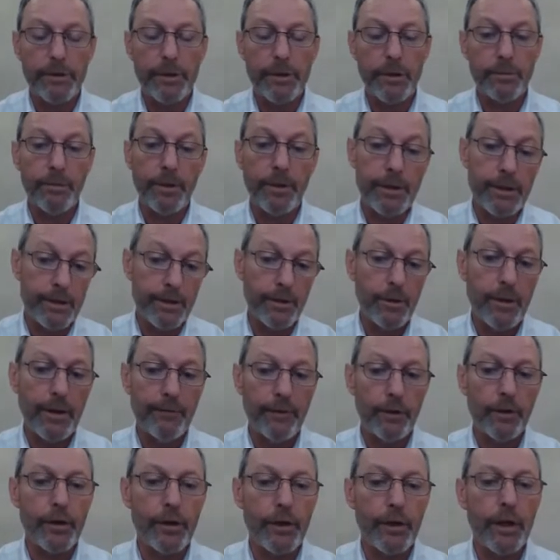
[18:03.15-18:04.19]
So please do have
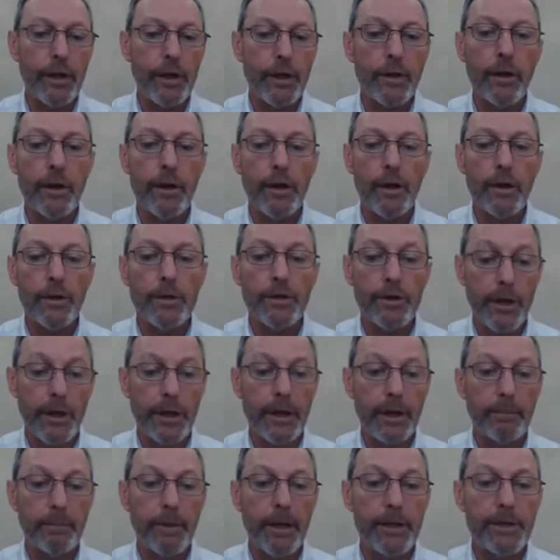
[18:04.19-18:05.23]
a look at our
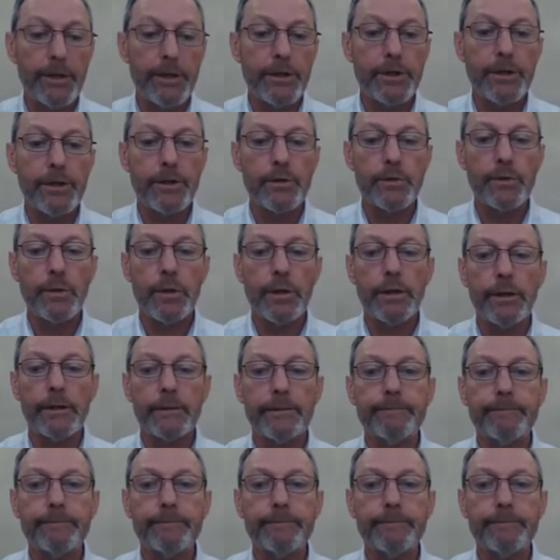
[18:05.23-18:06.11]
training pages as well.